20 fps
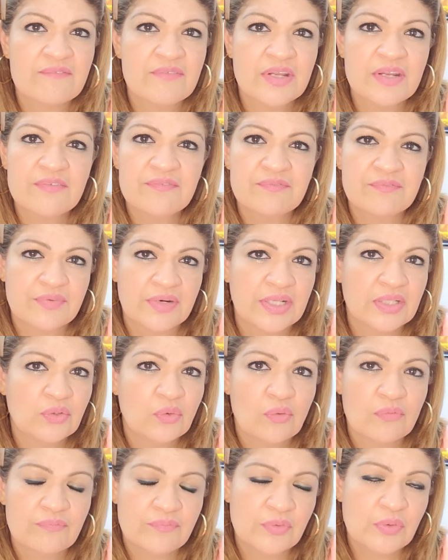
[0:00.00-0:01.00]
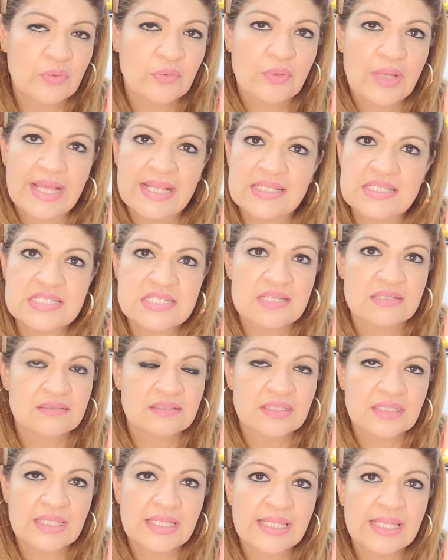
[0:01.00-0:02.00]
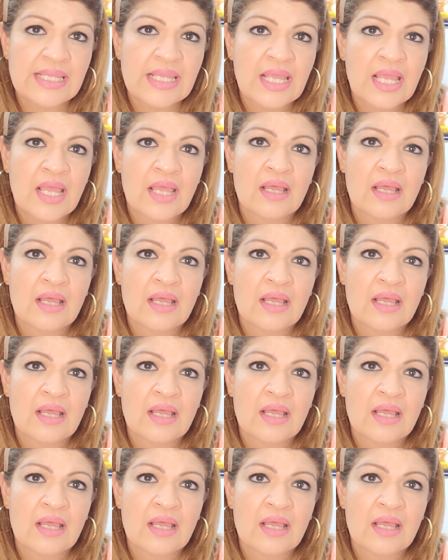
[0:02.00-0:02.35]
very friend of you, and suddenly